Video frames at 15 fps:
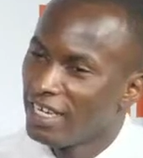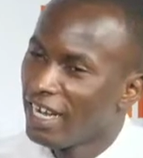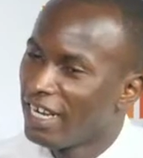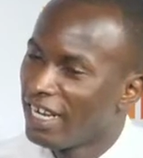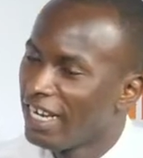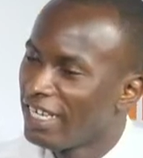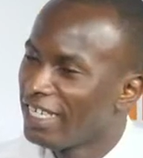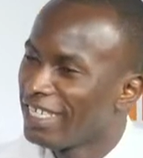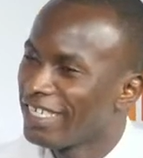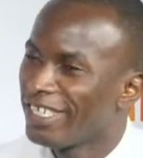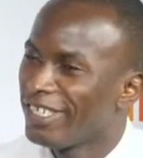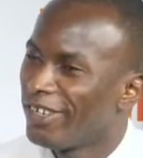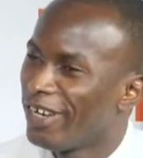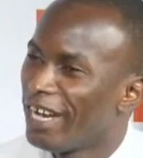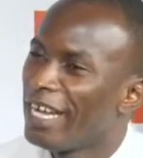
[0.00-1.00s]
And I think,
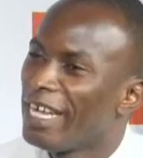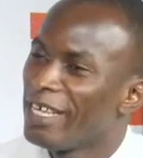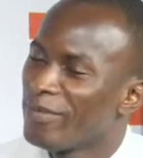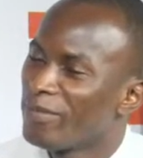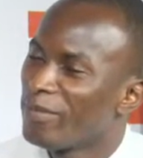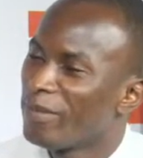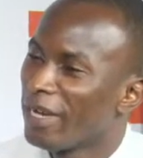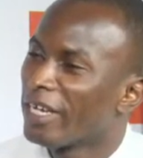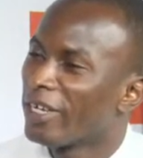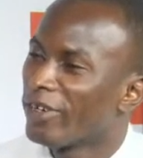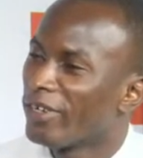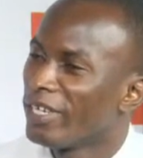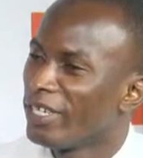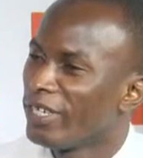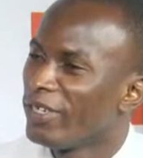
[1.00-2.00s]
you know, I am
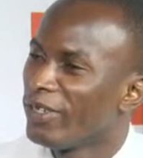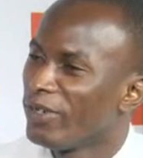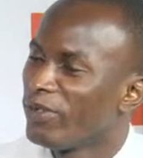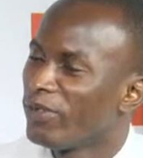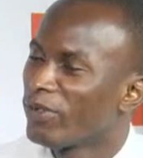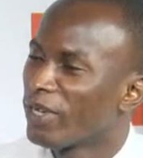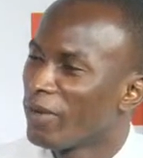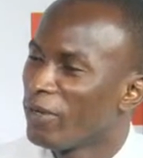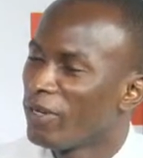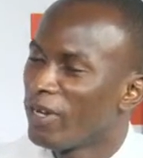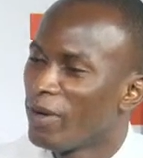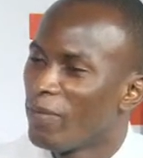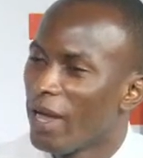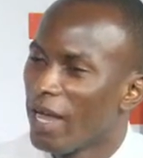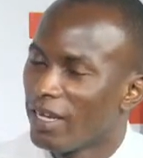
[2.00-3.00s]
encouraging you to keep it
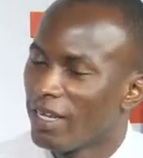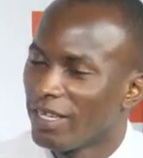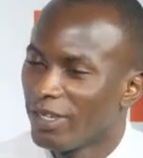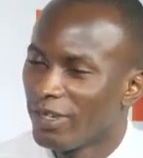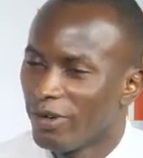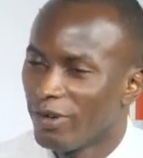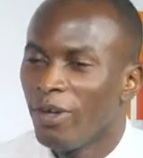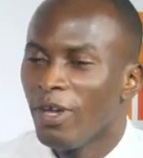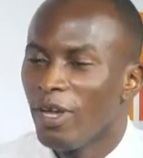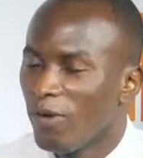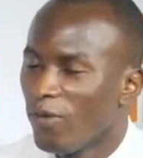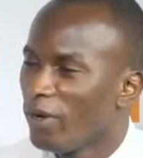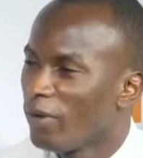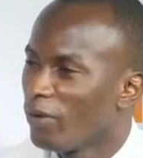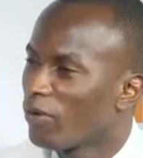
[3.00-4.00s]
up, and you know,
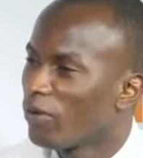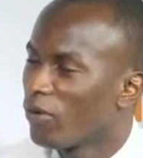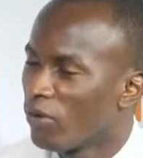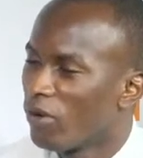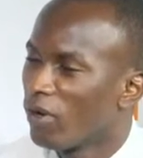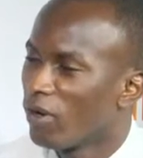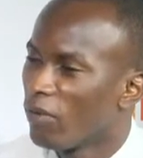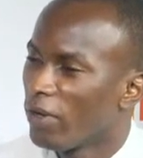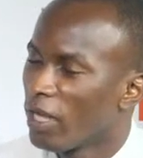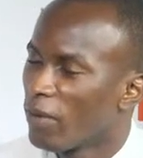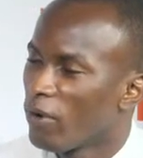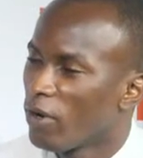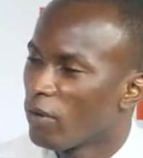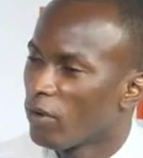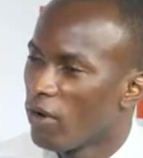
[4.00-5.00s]
we
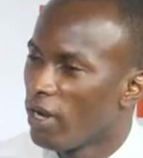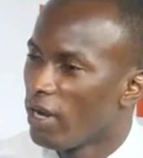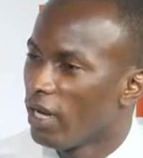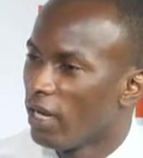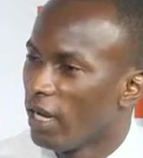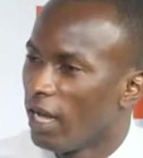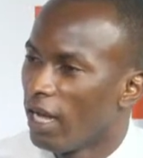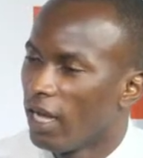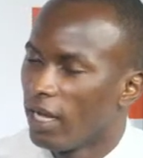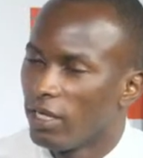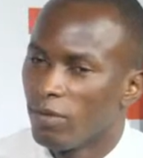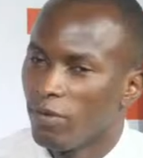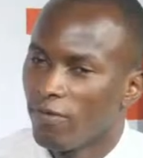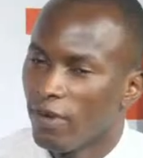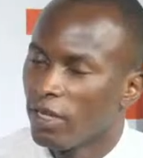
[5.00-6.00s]
keep on going. To
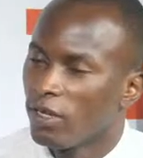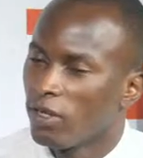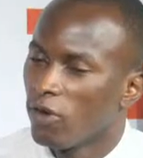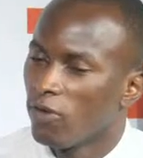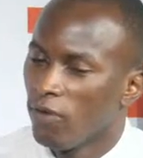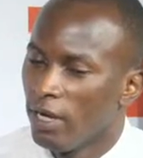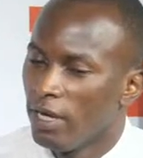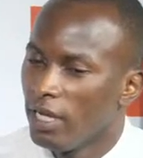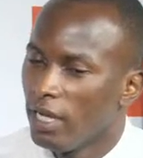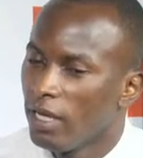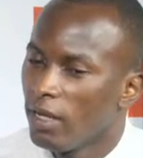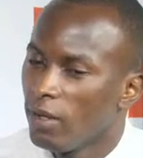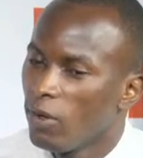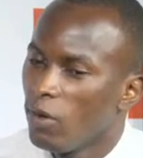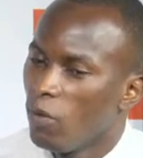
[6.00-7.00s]
be frank enough, one
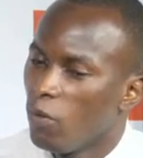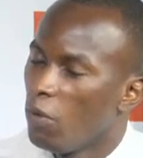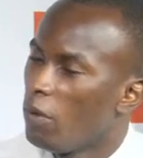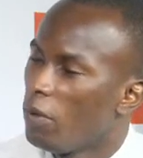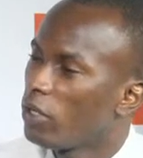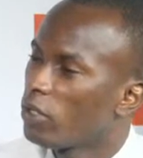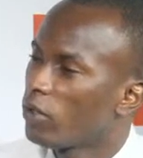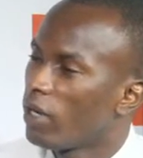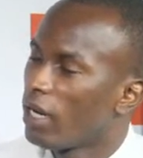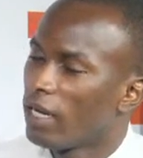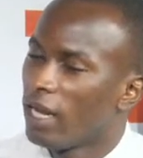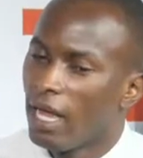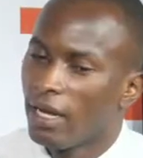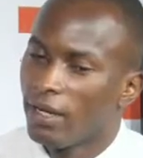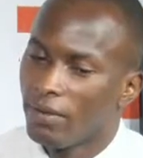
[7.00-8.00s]
day we will reach to that
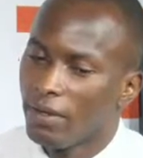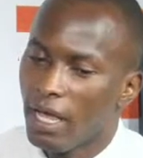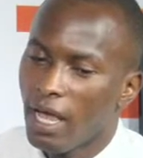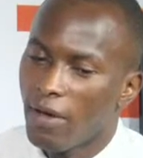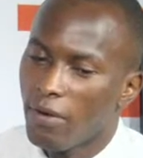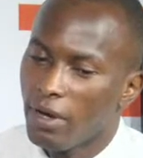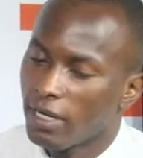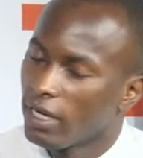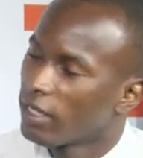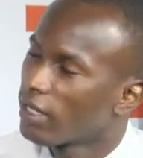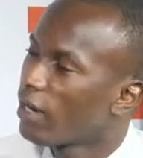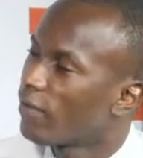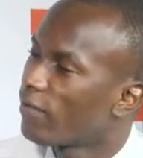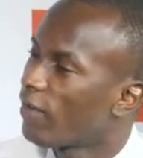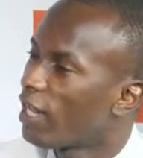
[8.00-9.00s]
land where our great
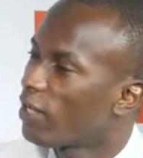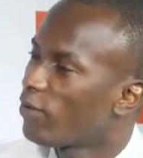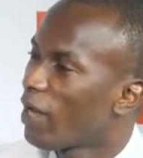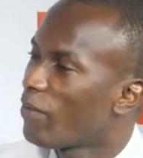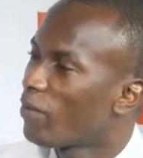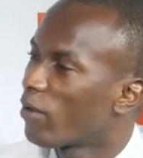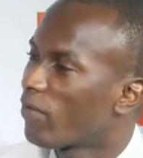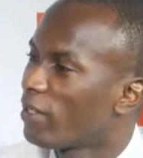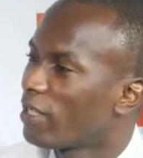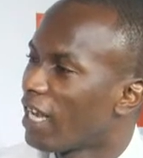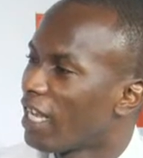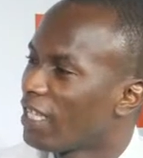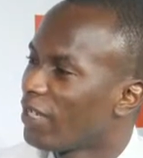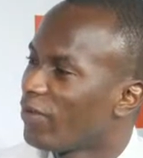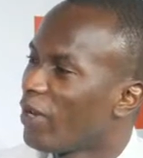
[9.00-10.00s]
grandfathers were
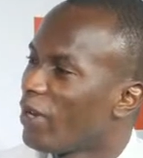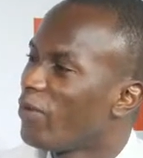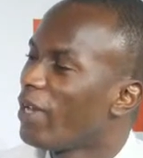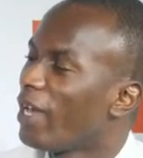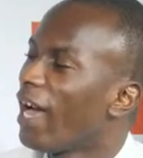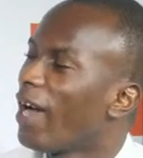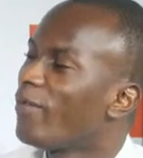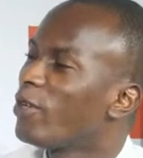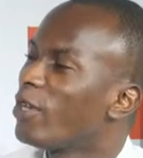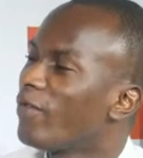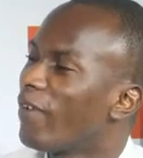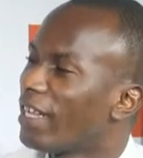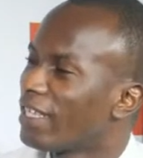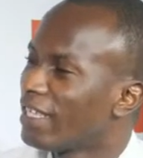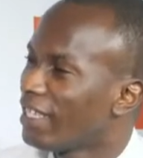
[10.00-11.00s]
prophesizing. When we have
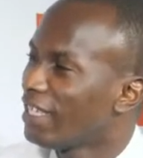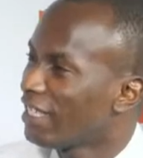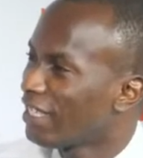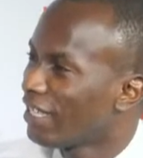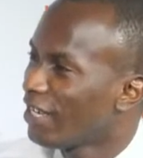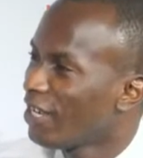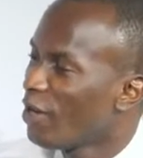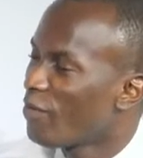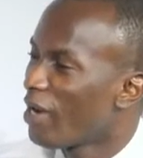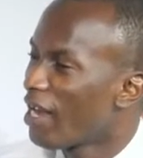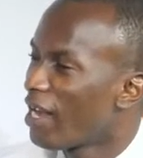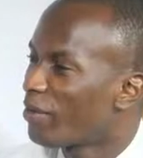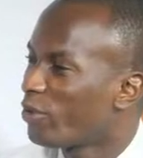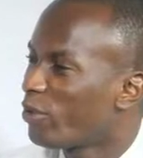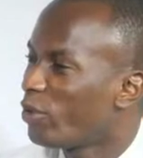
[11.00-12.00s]
universities,
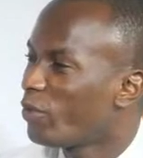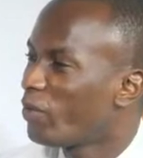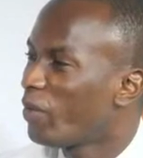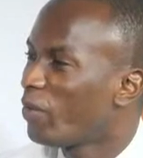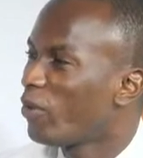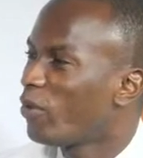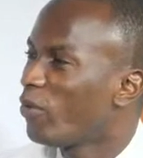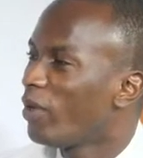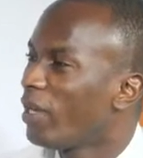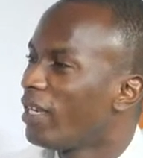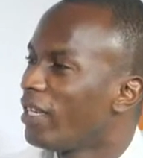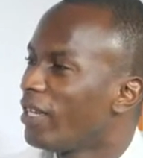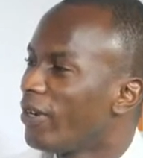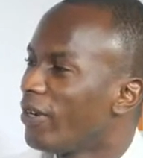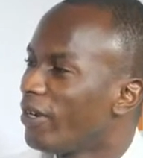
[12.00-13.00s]
perhaps those people
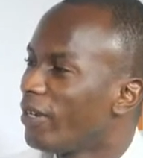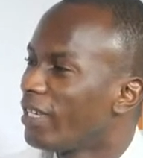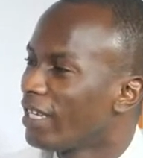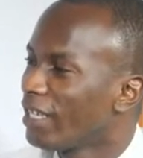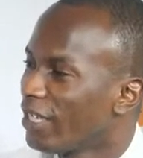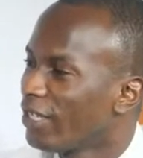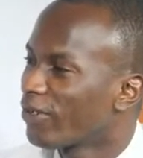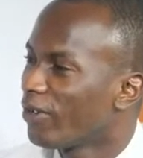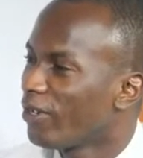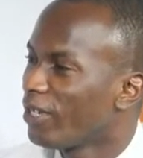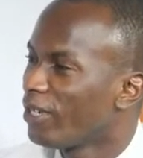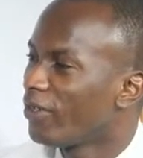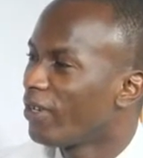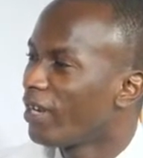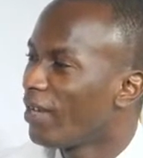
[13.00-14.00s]
will, you know, take this
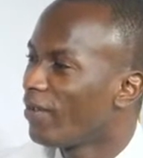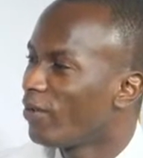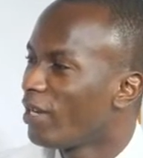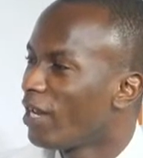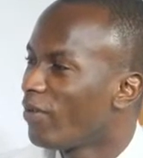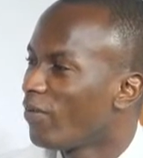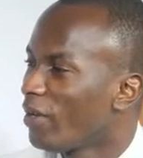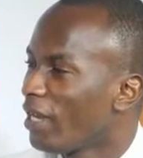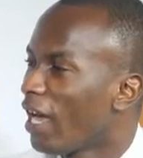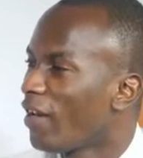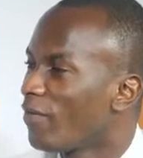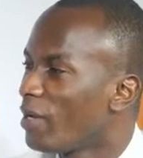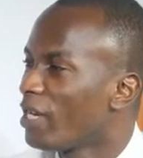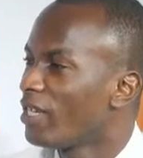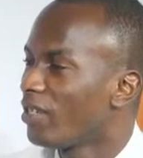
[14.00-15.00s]
country to the level that we
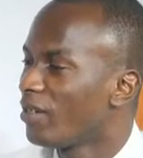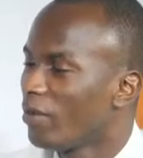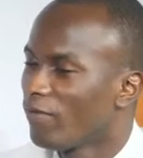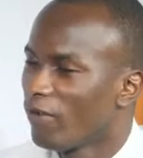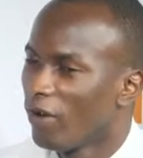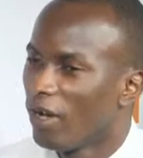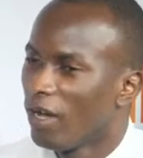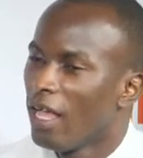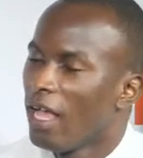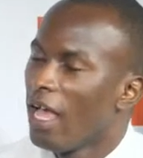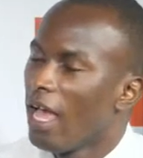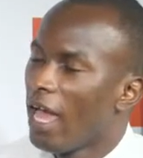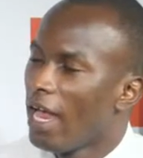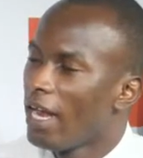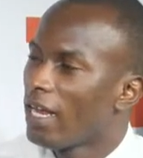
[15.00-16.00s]
have been dreaming for.
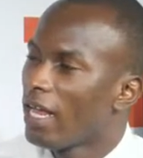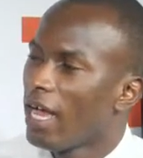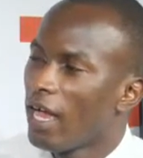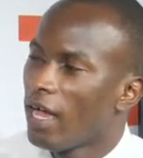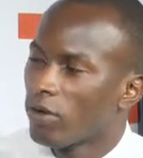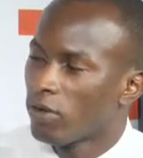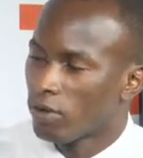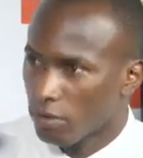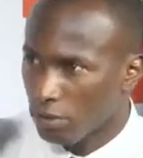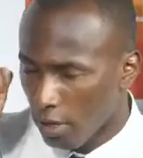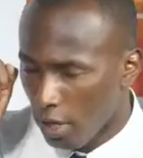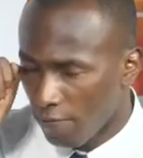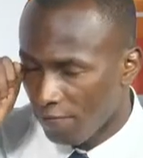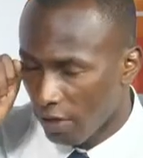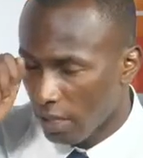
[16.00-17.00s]
And
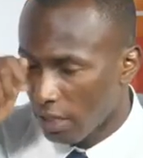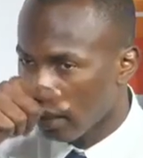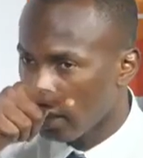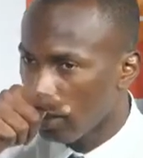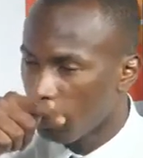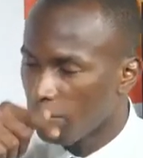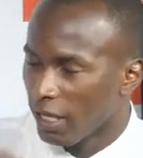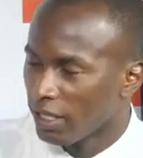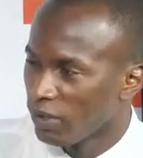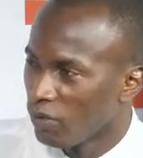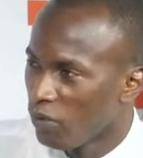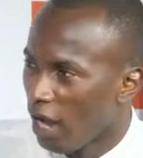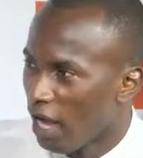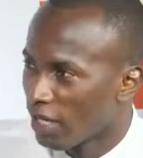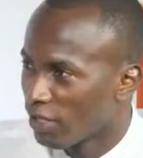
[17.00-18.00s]
not forgetting the person
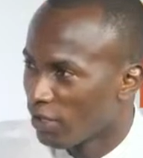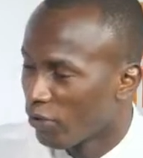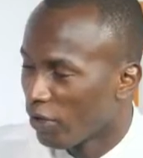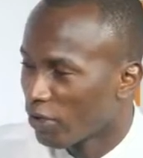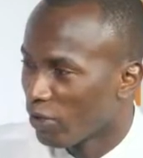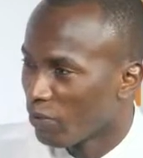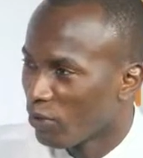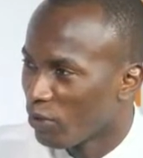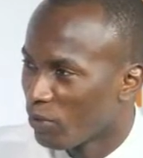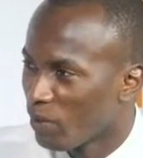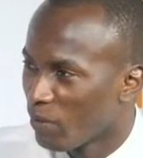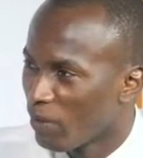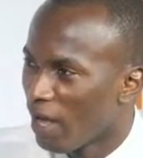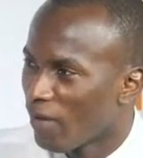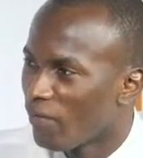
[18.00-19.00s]
who asked the question, because
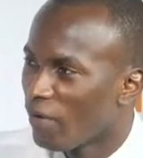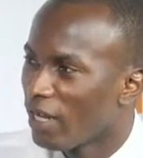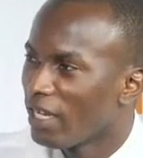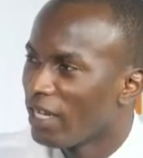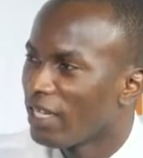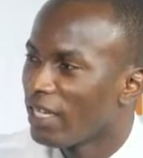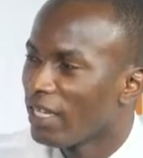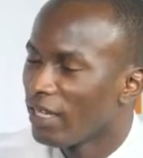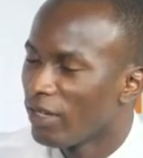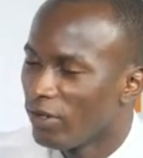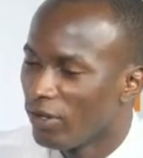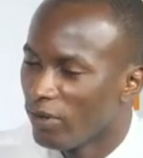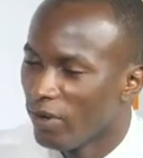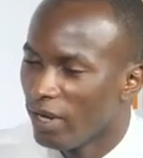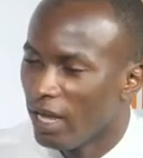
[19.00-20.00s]
people are very
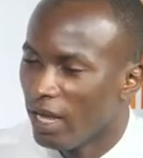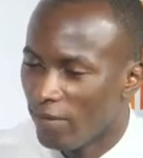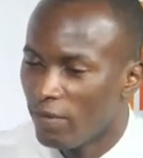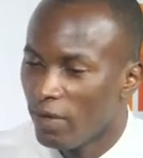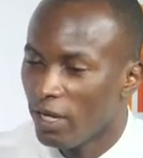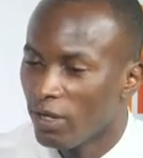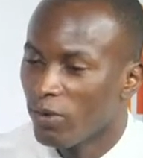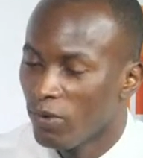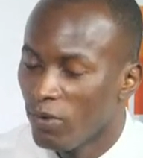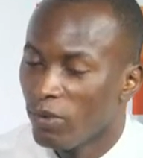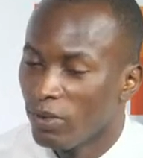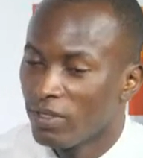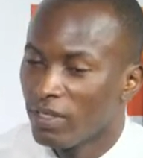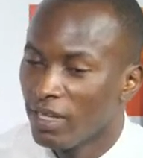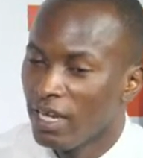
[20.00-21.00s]

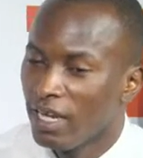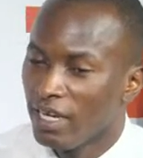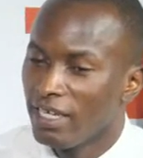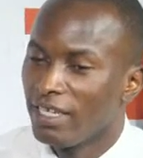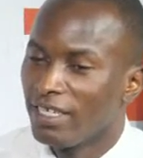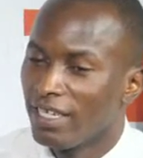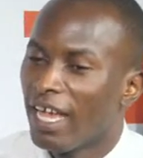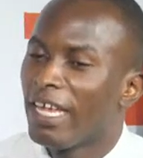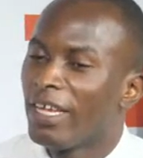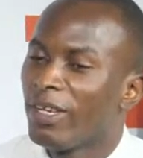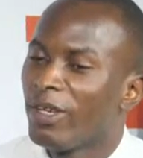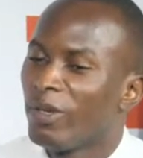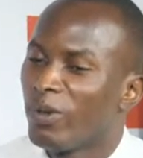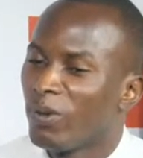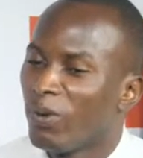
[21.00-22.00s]
good in
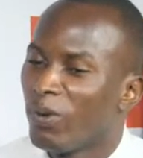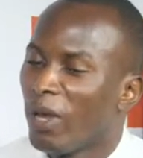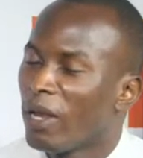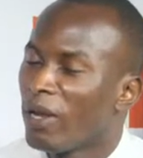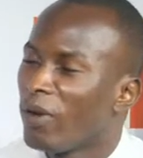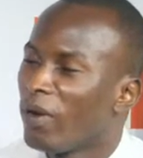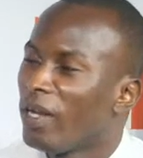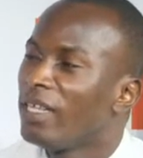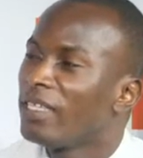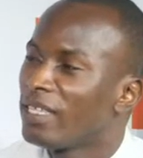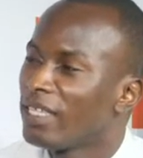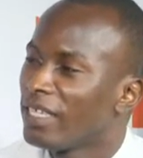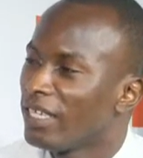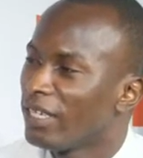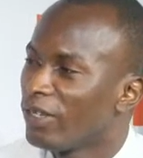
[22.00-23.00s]
trying to, you know,
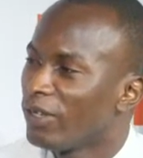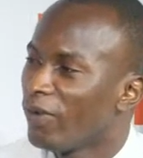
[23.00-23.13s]
listen.